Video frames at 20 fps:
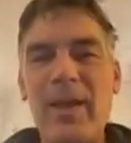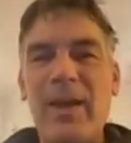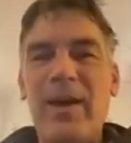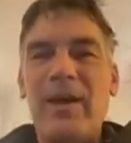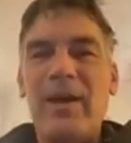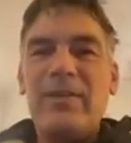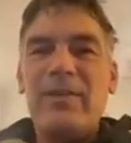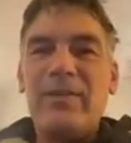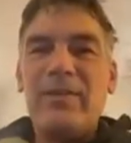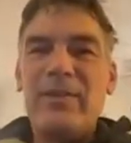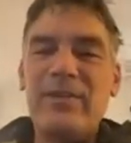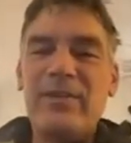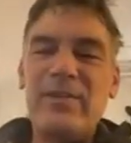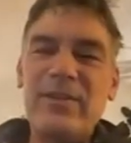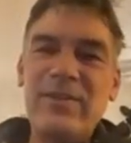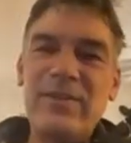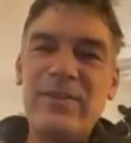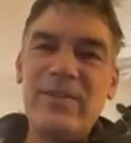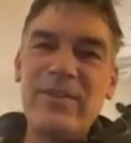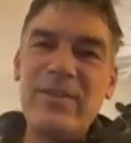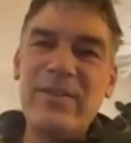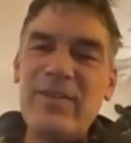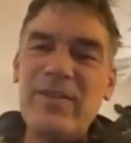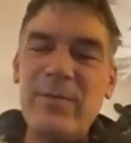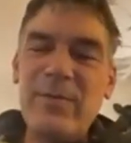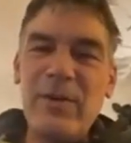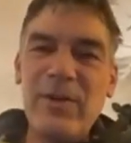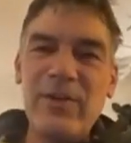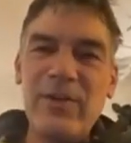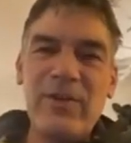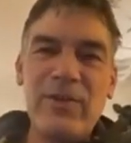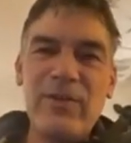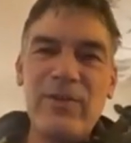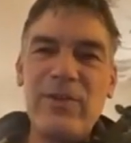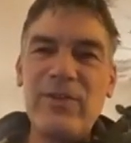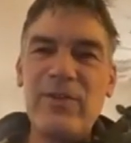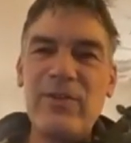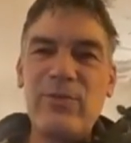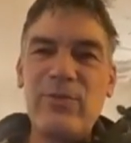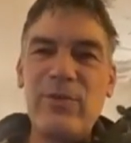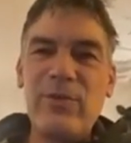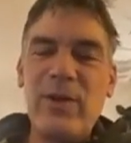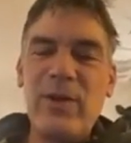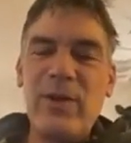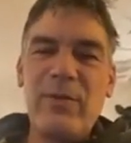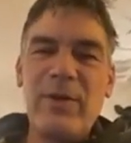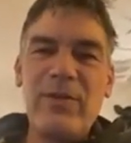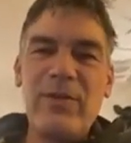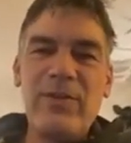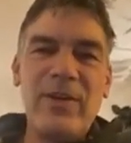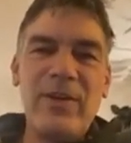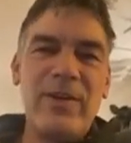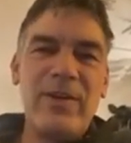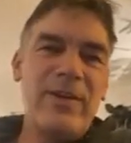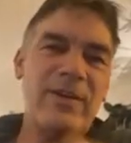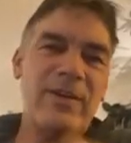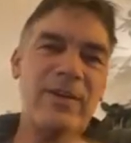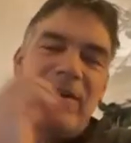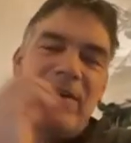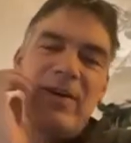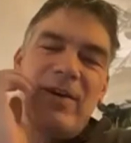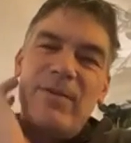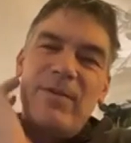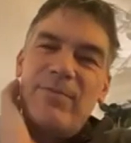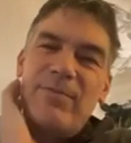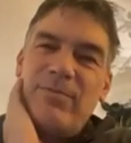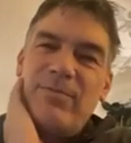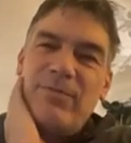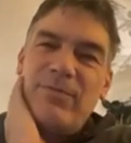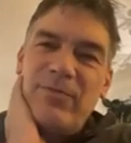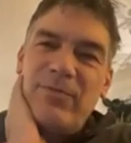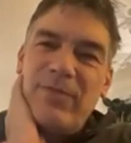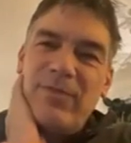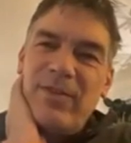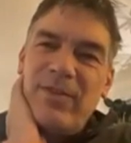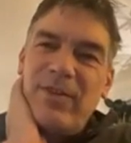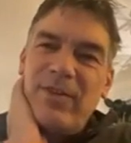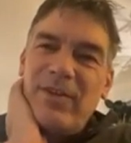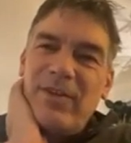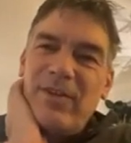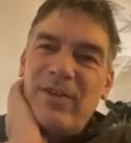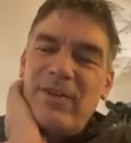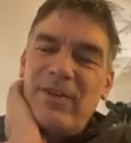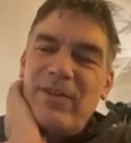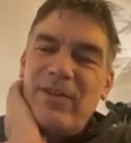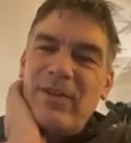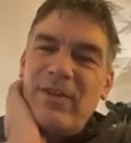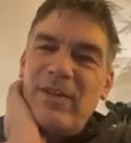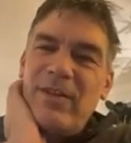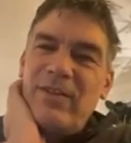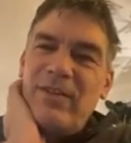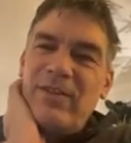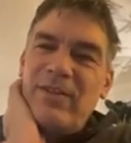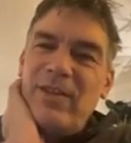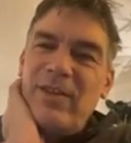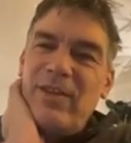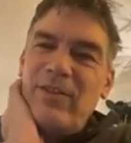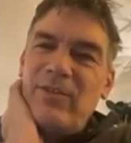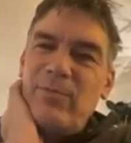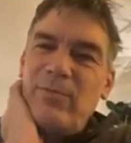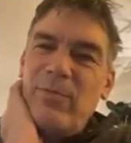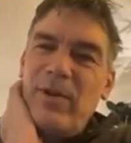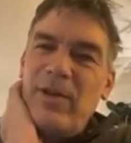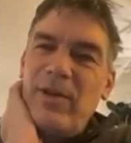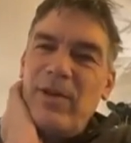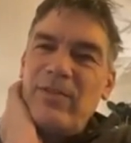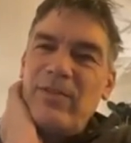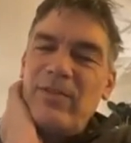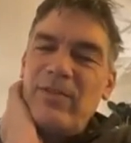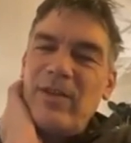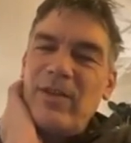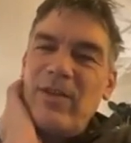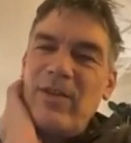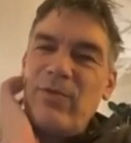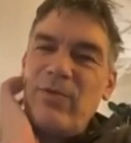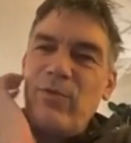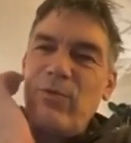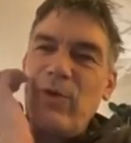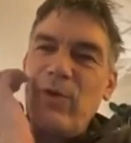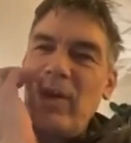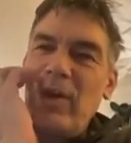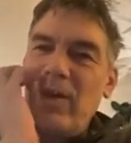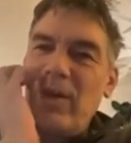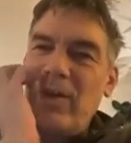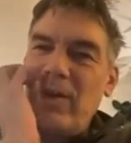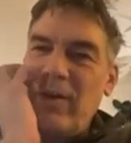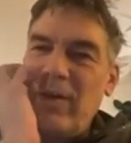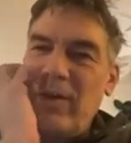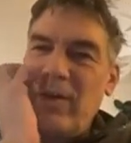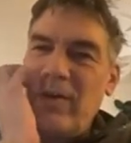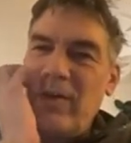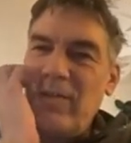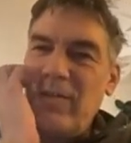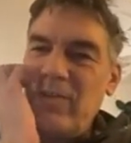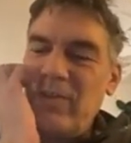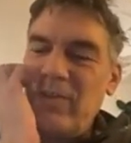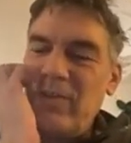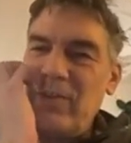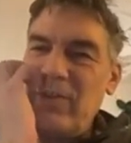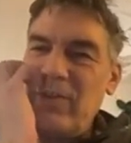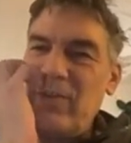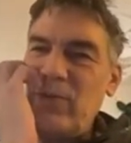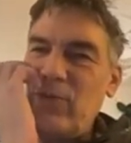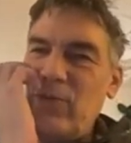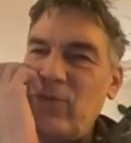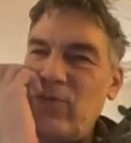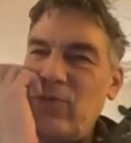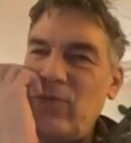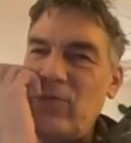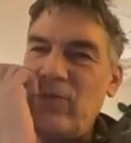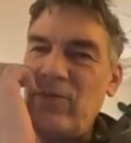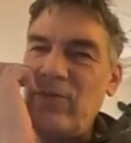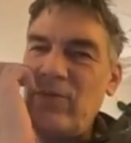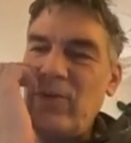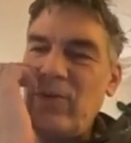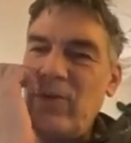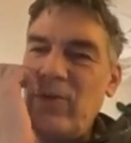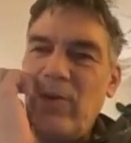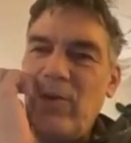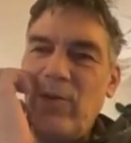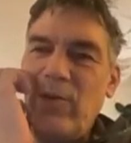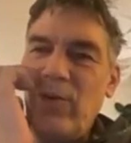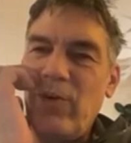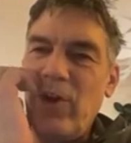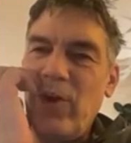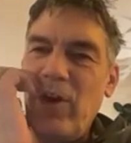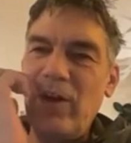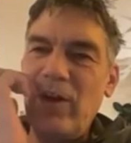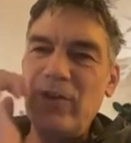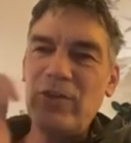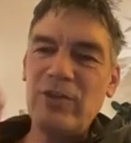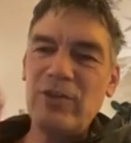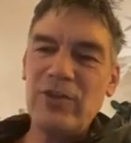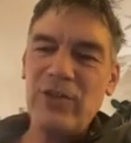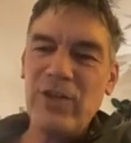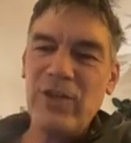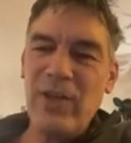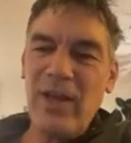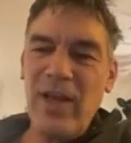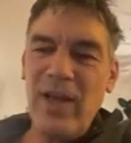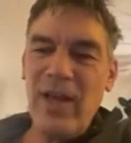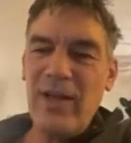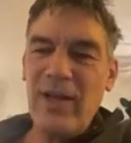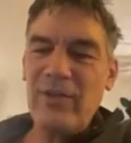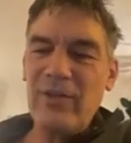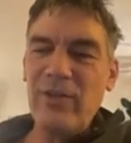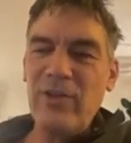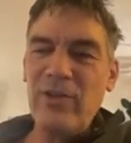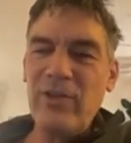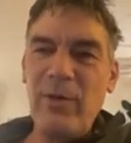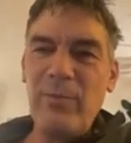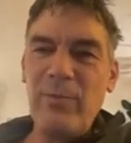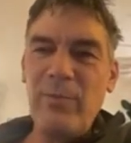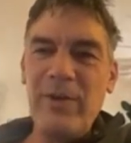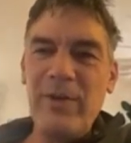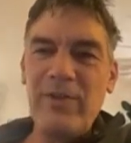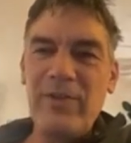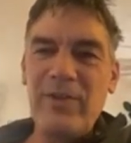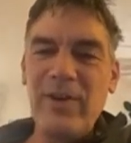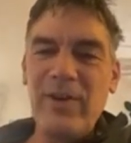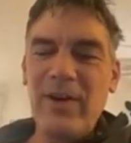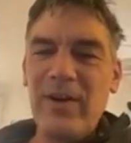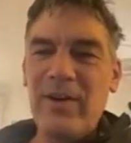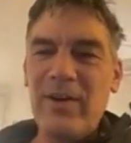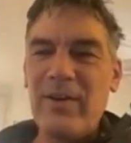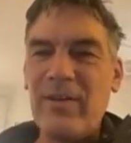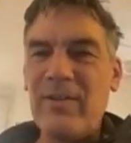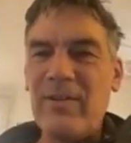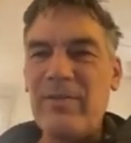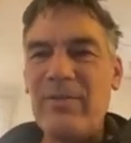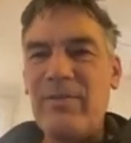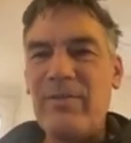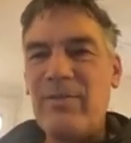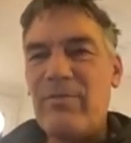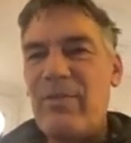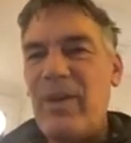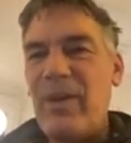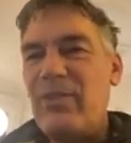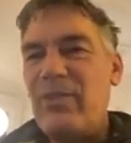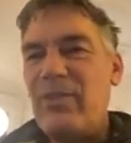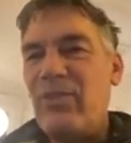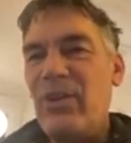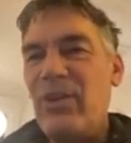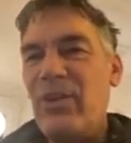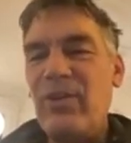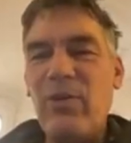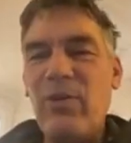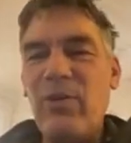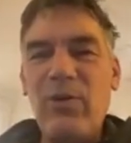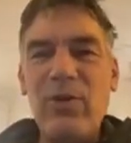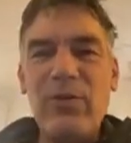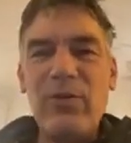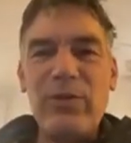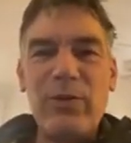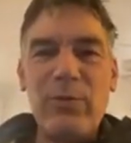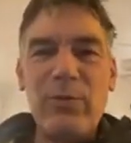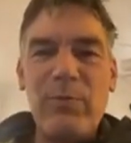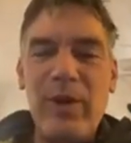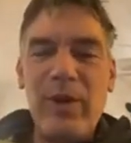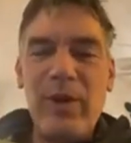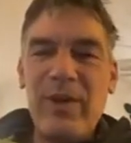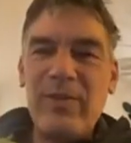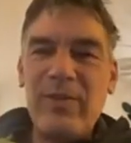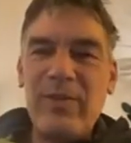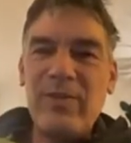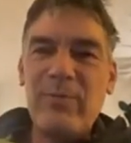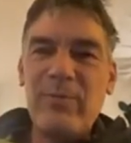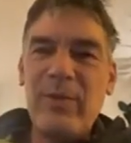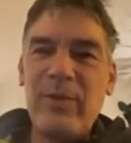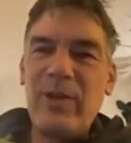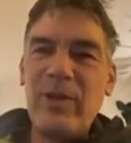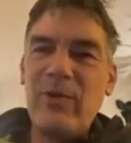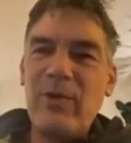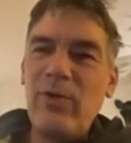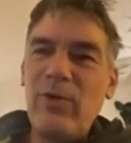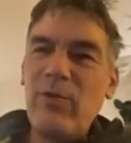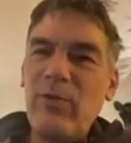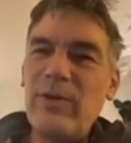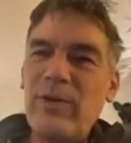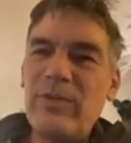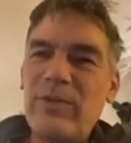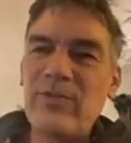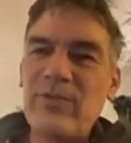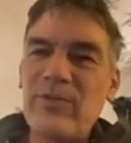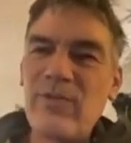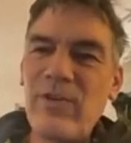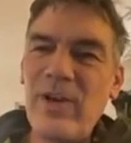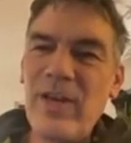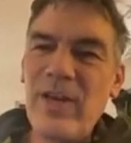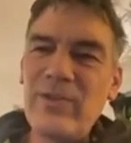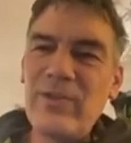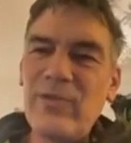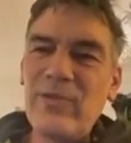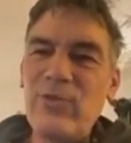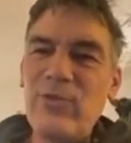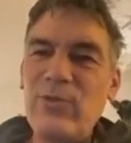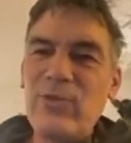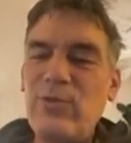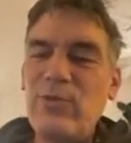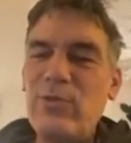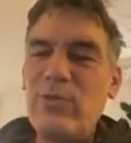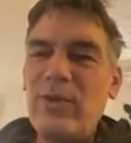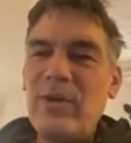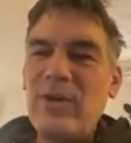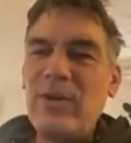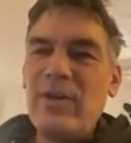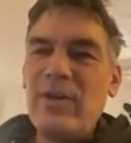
And uh, this this seminar series is really amazing. Um, it takes place every week. Uh, it's a discussion over lunch, and the topics are ranging all over the places, but they always relate to